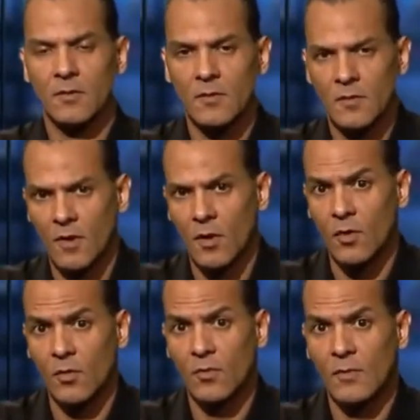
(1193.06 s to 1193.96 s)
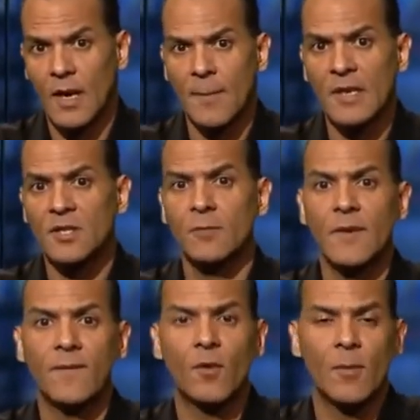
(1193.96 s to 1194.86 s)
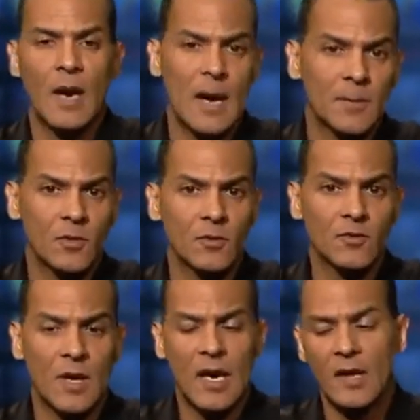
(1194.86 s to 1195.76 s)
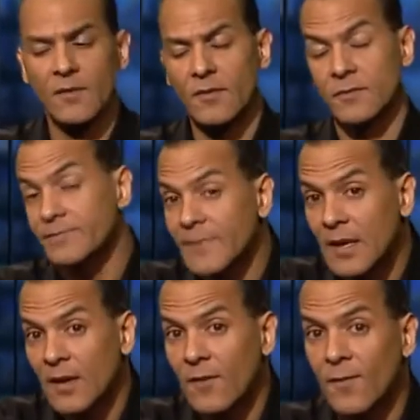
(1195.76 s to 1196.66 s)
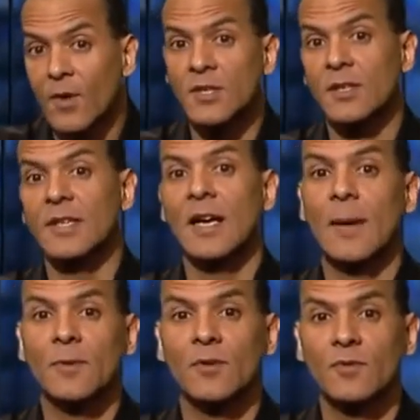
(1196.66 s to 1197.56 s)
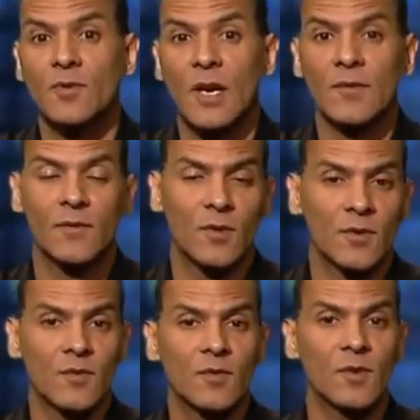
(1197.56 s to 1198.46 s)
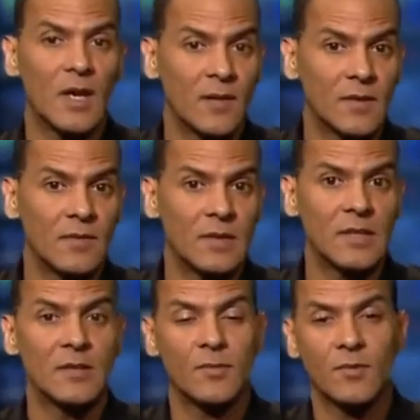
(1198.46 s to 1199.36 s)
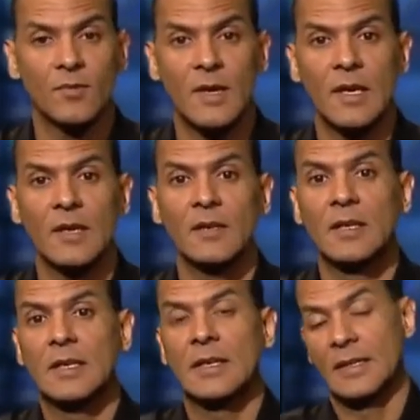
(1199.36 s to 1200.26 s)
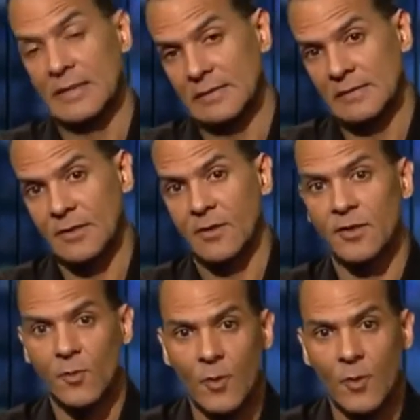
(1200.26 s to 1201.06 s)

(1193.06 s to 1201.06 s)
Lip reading: so I mentioned before about optical drives. Unfortunately, optical drives, for those of you who love DVD and Blu-ray, they're on their